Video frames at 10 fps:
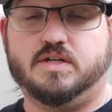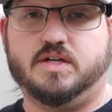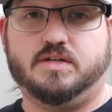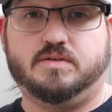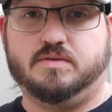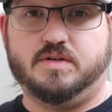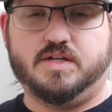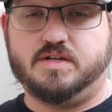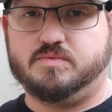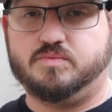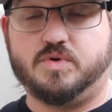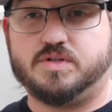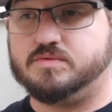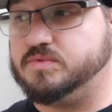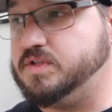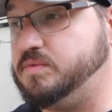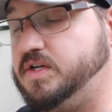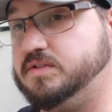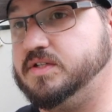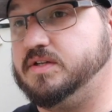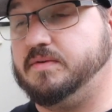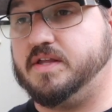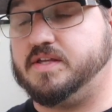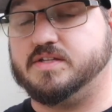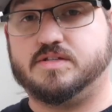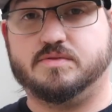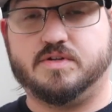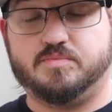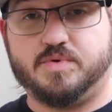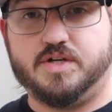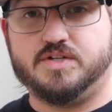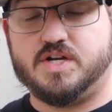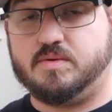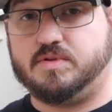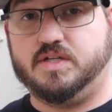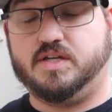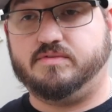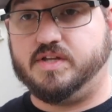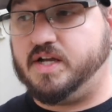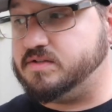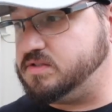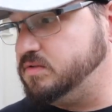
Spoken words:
And it works really well, and I think it's doing a pretty good job of cleaning everything out.